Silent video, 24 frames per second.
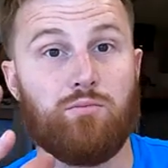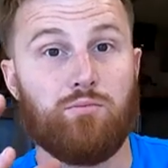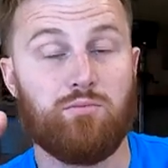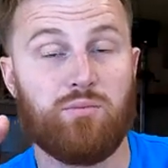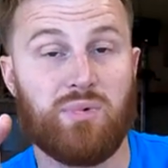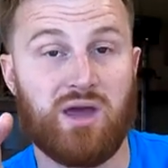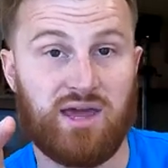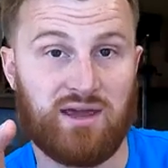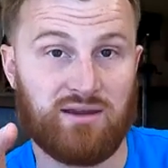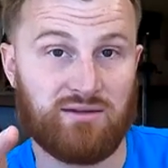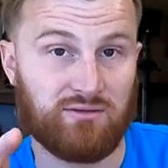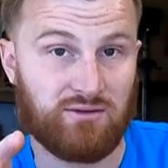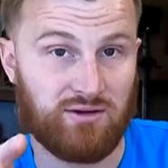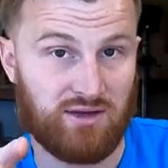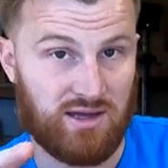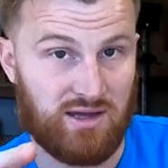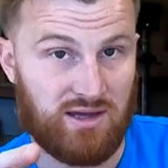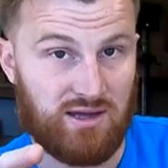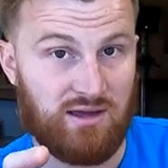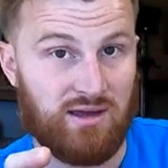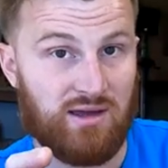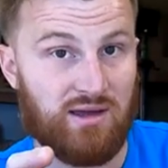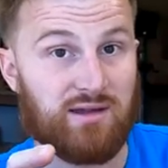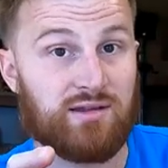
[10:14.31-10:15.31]

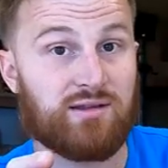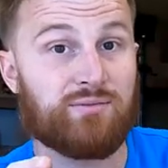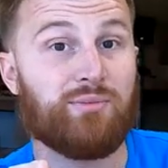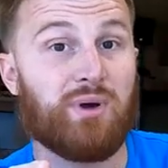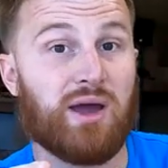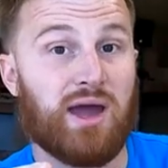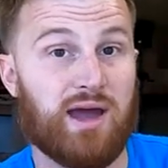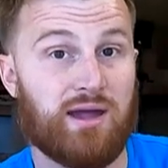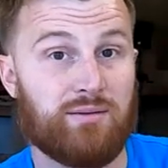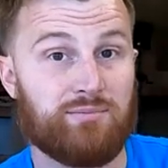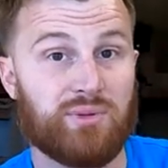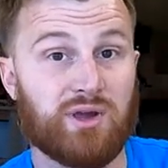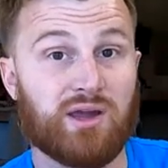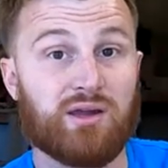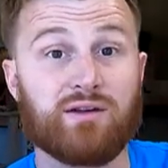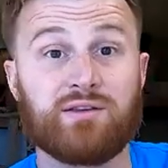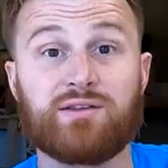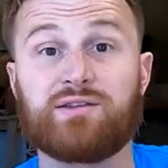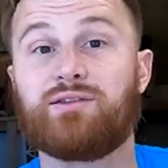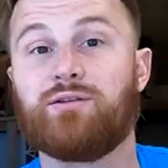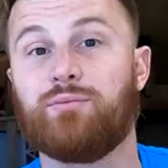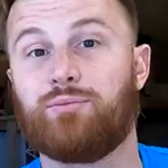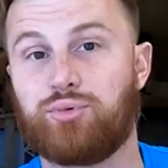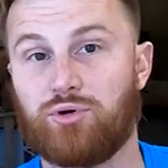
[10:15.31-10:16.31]
mainly it's bad
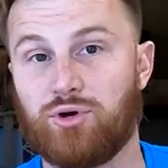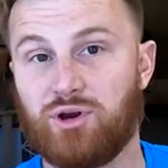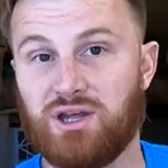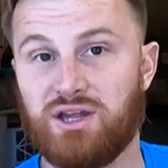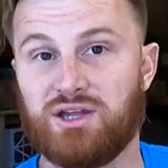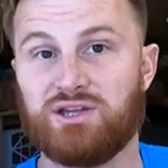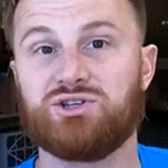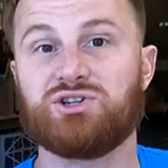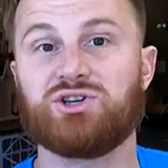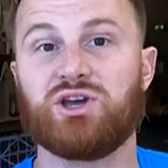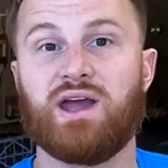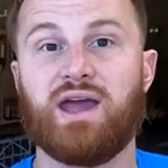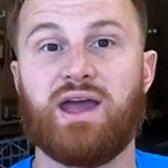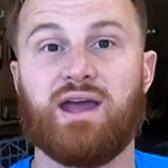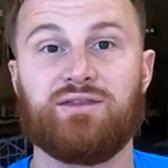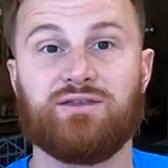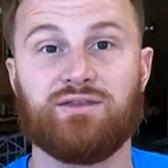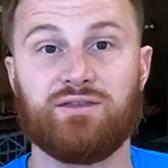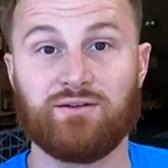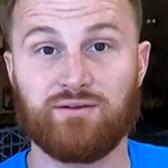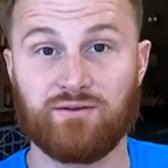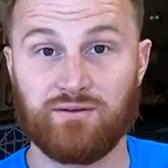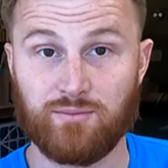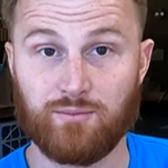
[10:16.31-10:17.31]
because the bridge
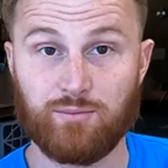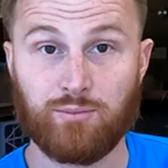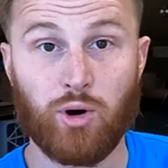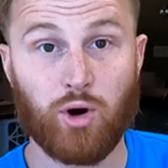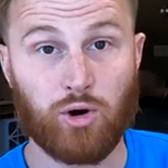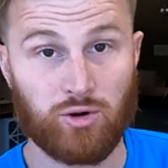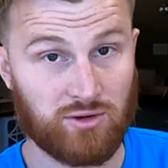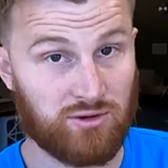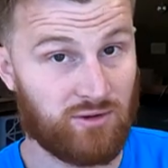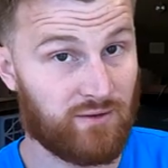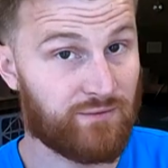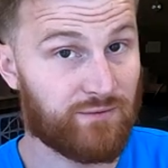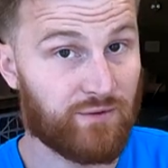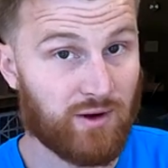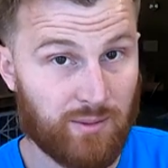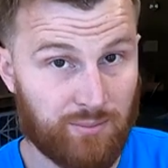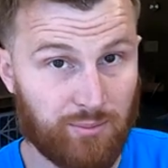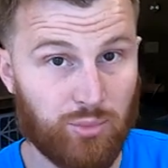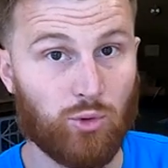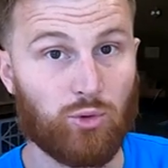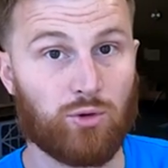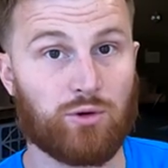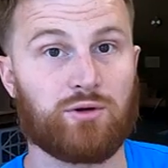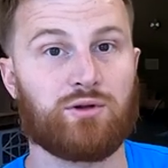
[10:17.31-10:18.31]
and the part of the
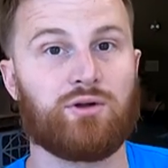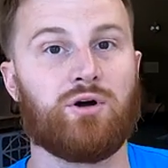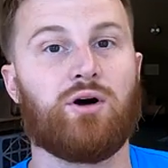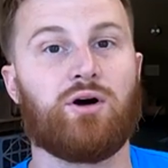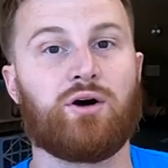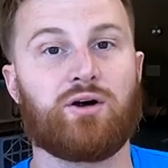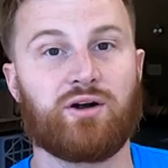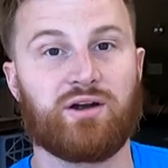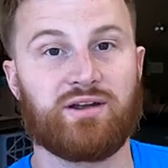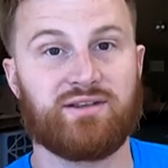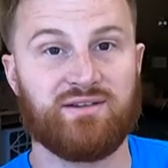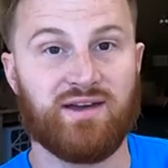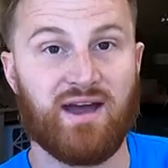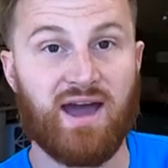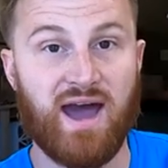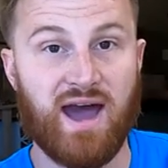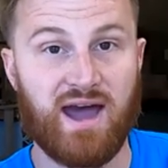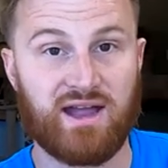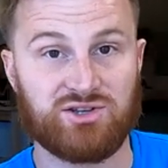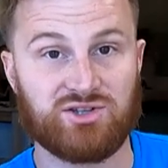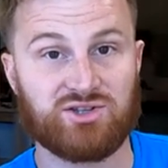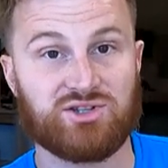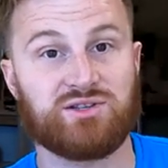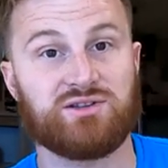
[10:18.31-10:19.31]
fretboard are
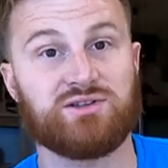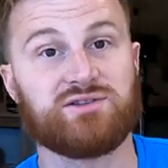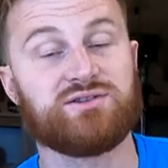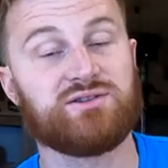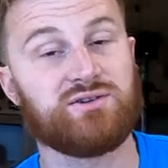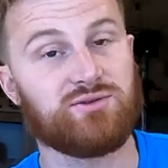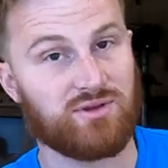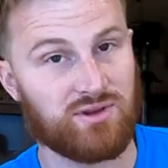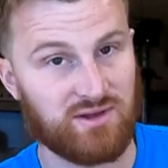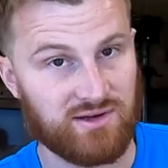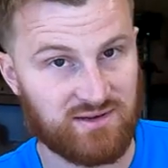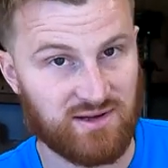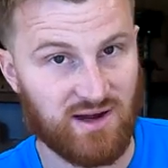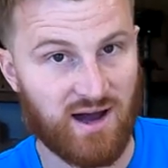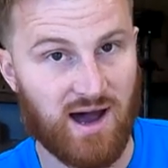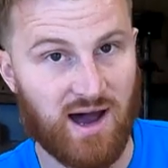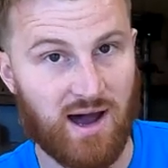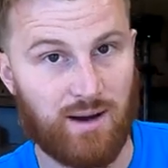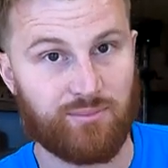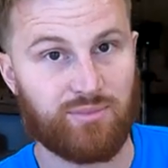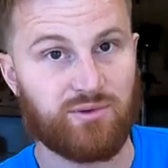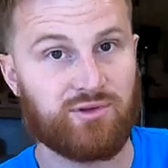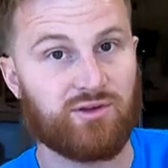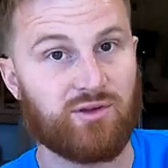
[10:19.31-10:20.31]
attached to the
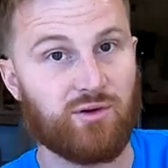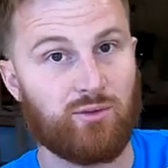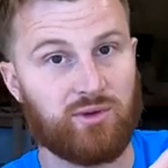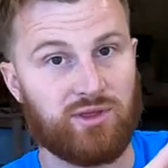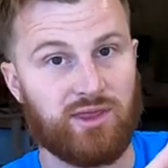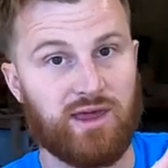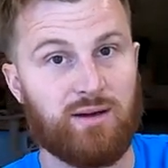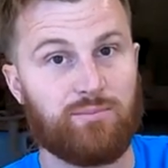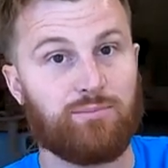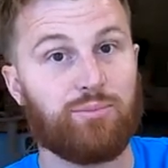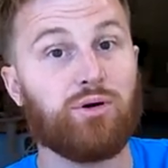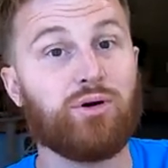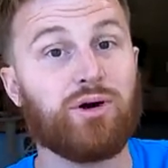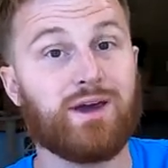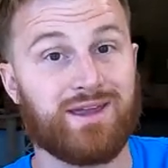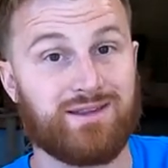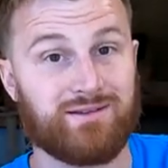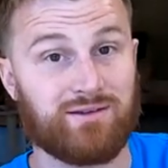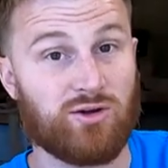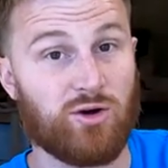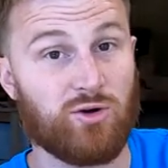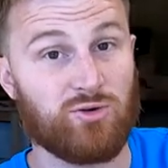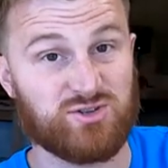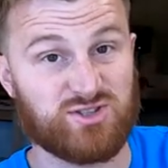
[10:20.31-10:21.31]
top so when that
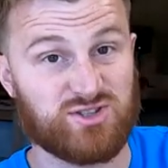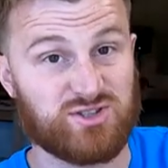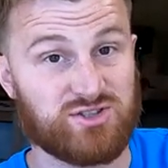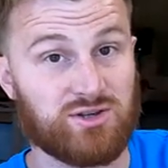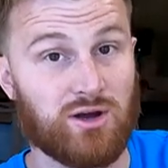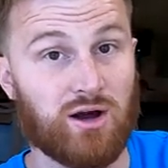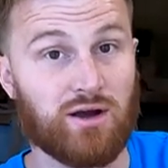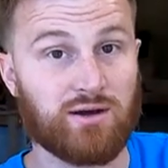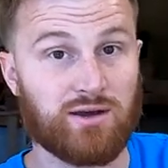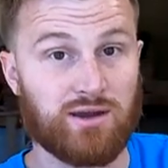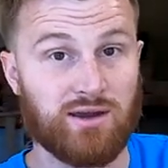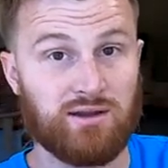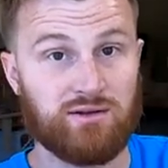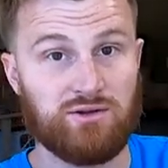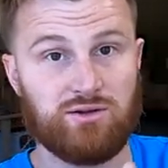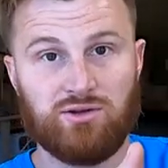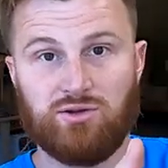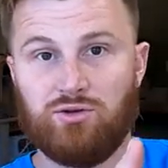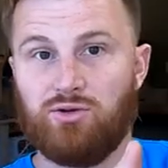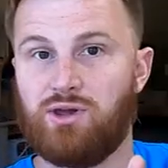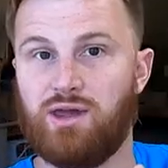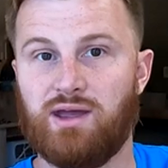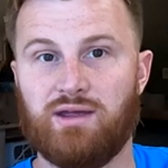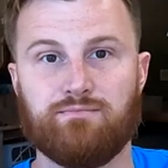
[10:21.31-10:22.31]
plate goes sunken
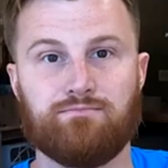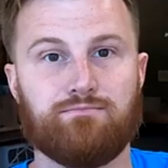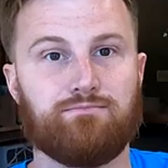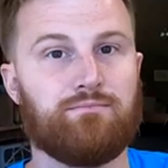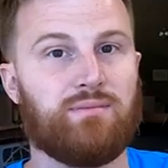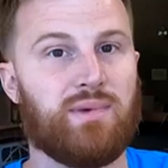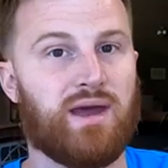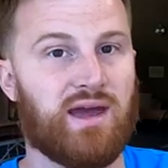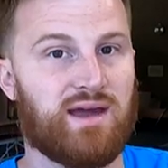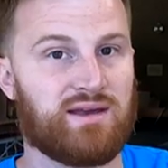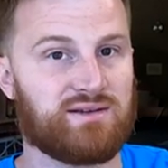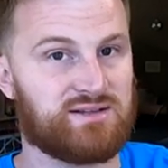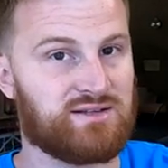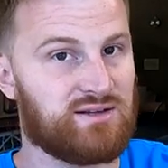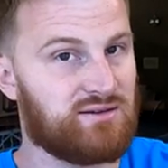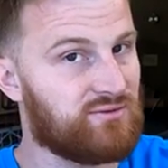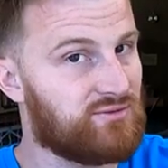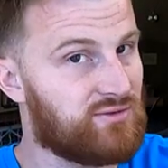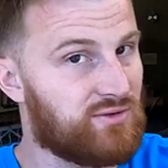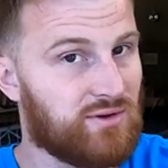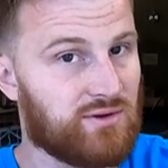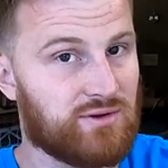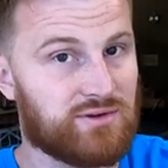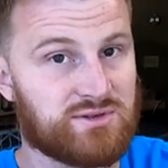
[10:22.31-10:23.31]
you get
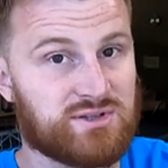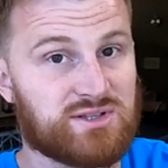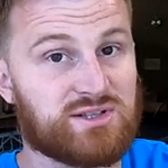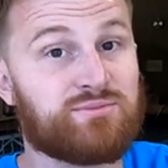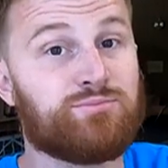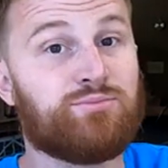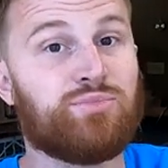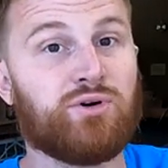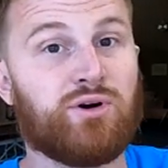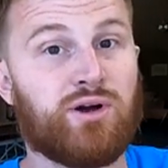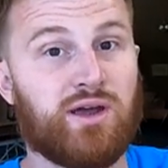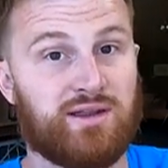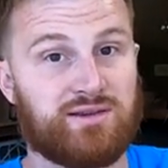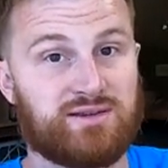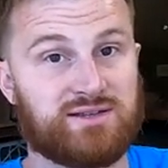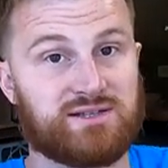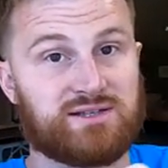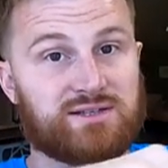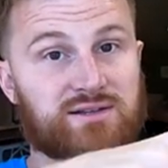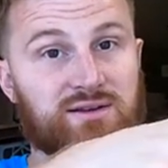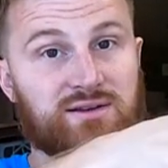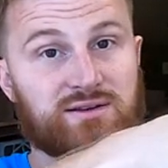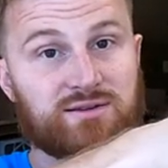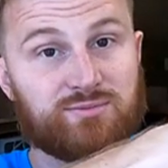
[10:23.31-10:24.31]
massive
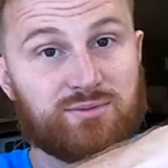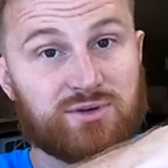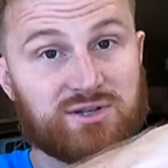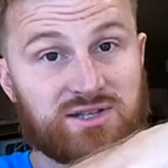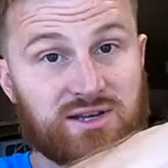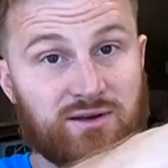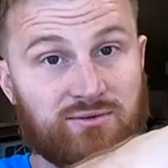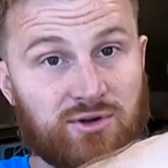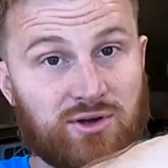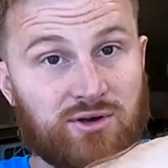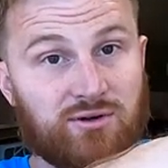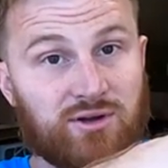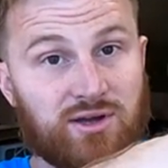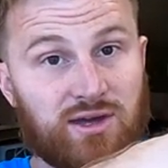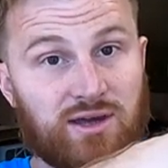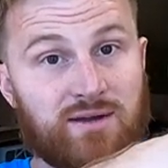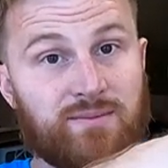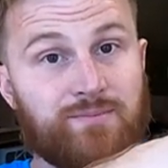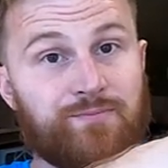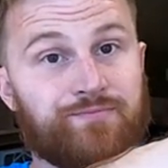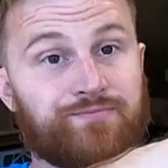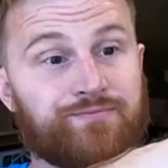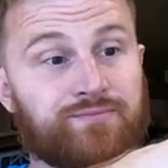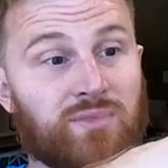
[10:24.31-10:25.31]
splits specifically